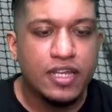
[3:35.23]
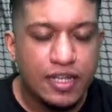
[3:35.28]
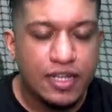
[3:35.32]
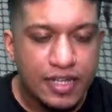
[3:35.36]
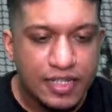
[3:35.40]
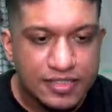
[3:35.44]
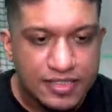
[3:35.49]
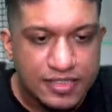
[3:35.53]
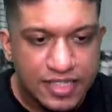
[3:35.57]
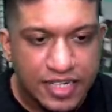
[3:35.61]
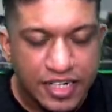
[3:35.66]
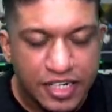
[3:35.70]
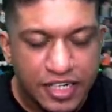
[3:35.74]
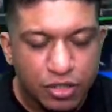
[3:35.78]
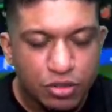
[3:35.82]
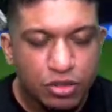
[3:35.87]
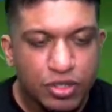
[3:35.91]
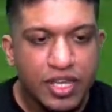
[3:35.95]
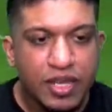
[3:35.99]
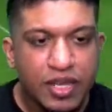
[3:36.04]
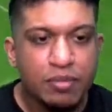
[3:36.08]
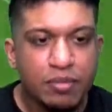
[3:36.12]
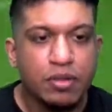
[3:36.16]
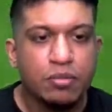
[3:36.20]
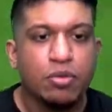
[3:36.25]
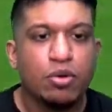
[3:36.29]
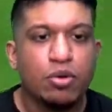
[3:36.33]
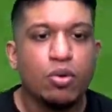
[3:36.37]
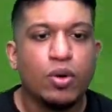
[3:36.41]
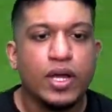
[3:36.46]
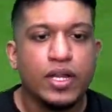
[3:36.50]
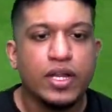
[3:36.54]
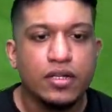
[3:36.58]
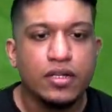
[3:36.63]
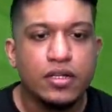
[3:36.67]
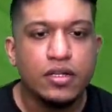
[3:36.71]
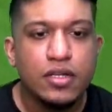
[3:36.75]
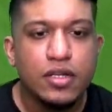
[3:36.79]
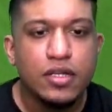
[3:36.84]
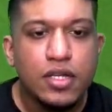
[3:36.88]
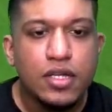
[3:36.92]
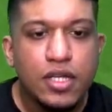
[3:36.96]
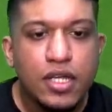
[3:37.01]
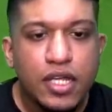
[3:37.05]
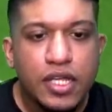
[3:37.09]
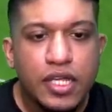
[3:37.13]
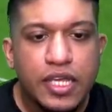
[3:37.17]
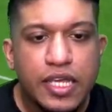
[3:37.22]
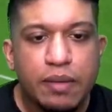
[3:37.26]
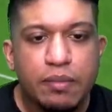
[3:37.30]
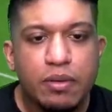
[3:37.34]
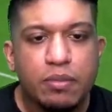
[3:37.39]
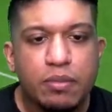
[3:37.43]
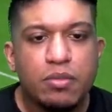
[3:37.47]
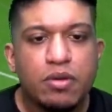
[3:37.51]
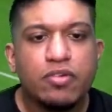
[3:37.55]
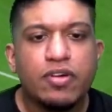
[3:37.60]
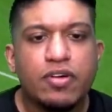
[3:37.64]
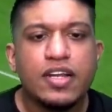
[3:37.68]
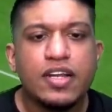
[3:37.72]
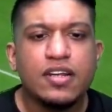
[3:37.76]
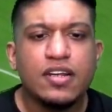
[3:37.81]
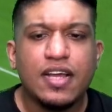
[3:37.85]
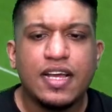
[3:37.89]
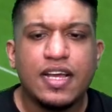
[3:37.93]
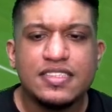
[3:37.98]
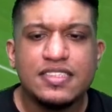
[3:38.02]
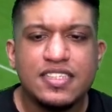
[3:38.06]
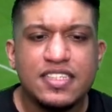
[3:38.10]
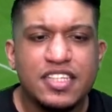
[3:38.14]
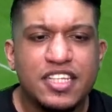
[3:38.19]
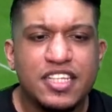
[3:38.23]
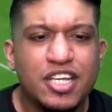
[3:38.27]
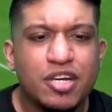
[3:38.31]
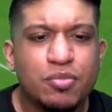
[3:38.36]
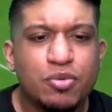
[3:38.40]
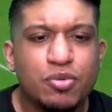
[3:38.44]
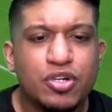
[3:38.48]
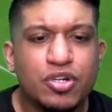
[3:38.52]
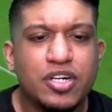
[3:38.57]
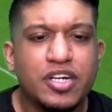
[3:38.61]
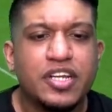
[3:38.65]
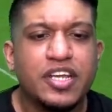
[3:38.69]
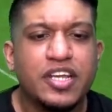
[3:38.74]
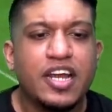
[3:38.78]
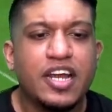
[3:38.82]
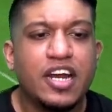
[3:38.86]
Let's get into game number 1. Game number 1, I seen the opponent, he had